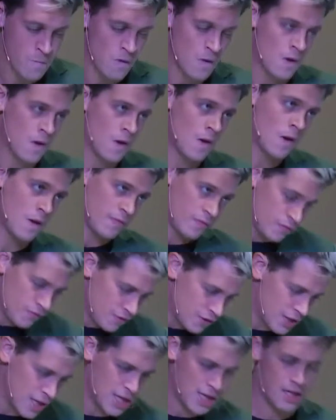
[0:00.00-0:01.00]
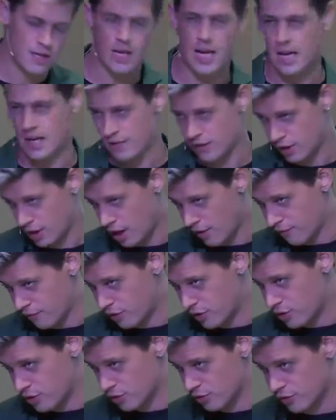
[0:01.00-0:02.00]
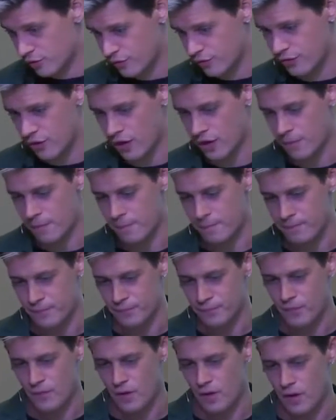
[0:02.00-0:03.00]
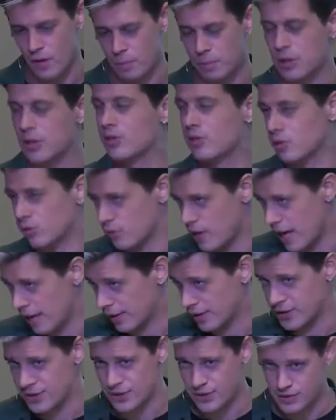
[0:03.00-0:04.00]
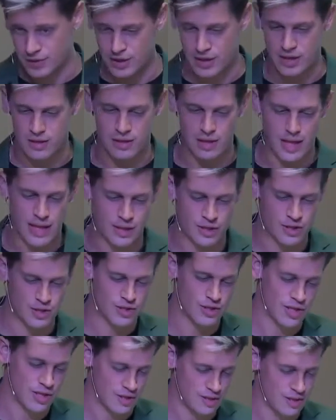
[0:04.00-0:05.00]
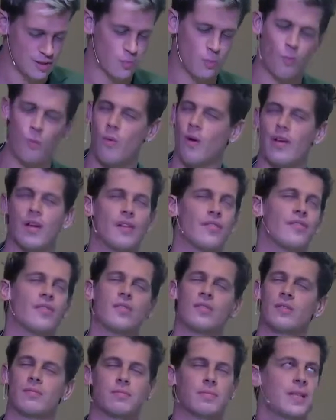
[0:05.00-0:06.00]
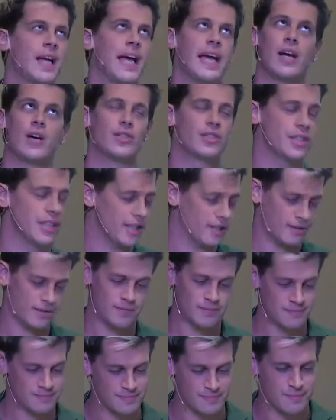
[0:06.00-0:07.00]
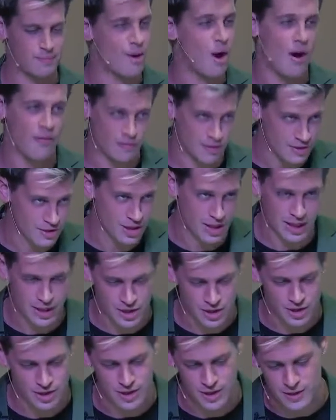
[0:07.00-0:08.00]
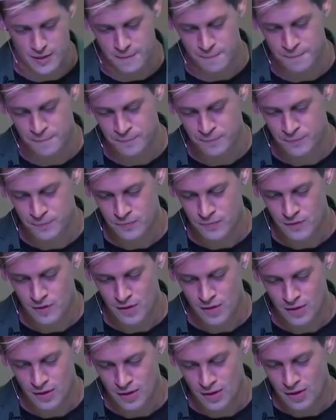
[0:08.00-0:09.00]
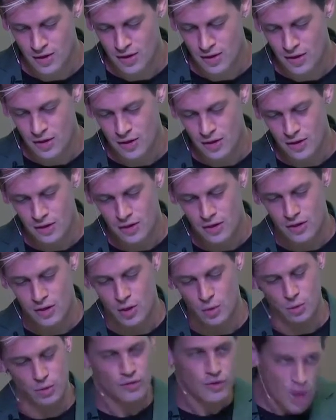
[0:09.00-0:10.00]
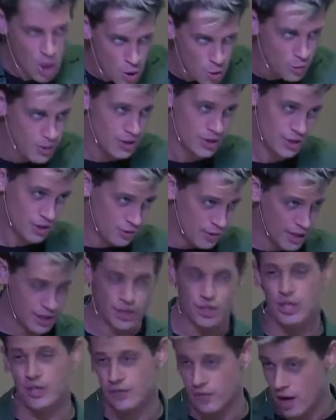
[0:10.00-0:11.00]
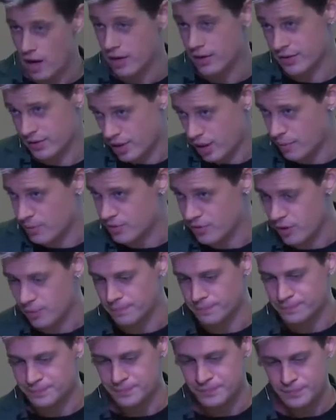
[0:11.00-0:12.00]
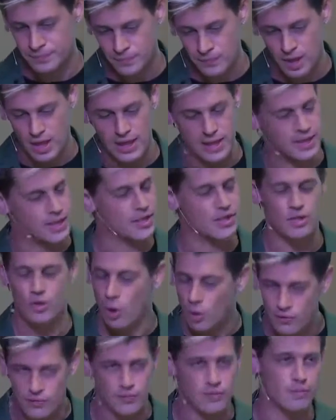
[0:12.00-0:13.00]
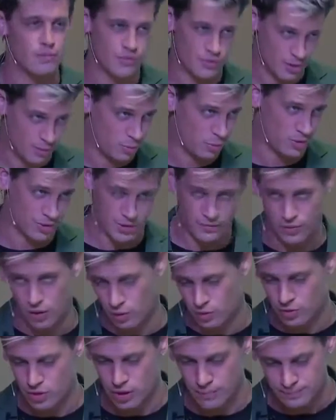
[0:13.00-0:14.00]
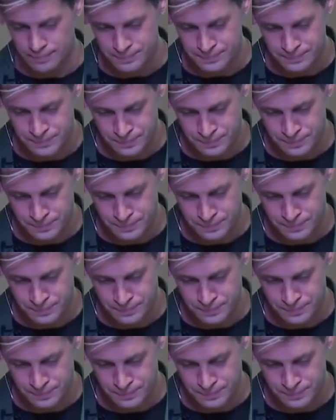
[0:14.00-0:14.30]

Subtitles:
If you've seen any of the coverage of political rallies in this election season, this wonderful, chaotic, marvelous election season, you will know which direction the violence comes from, and it is not from supporters of Donald Trump.